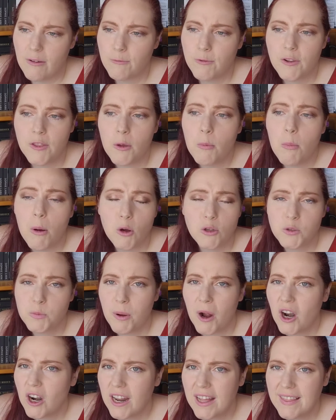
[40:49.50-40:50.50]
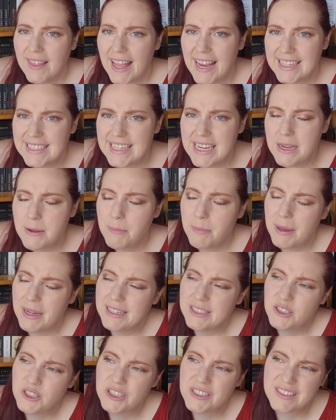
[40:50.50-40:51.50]
for the most part, I liked it,
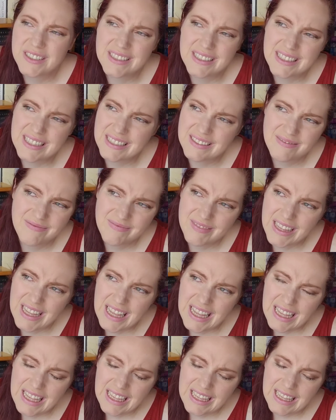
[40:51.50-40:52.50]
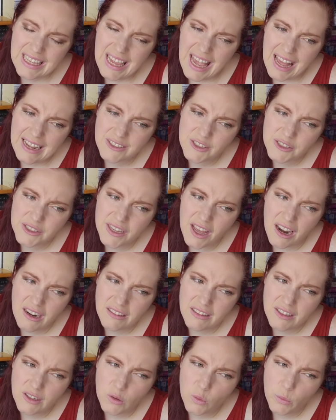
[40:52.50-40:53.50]
but it just, yeah, it just got
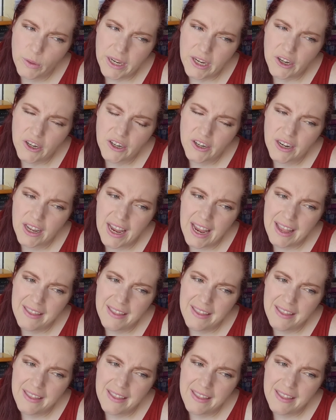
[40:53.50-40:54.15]
a little weird.